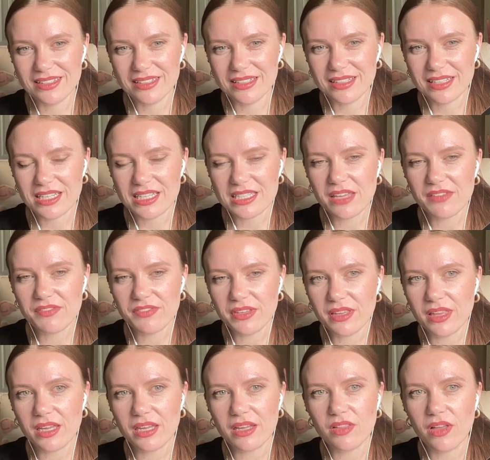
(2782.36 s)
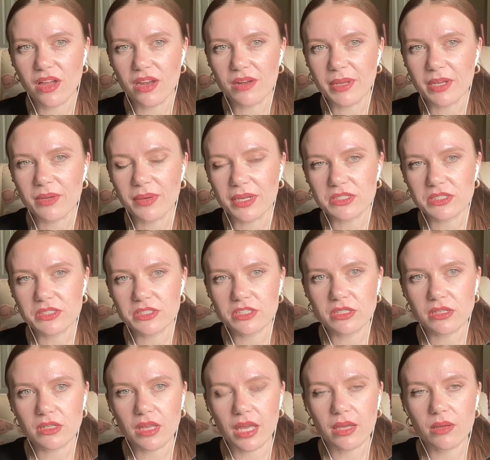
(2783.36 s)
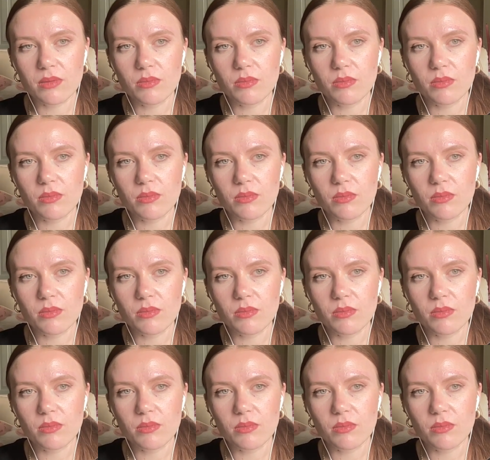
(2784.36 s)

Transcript: Because I feel like a lot of my questions are like,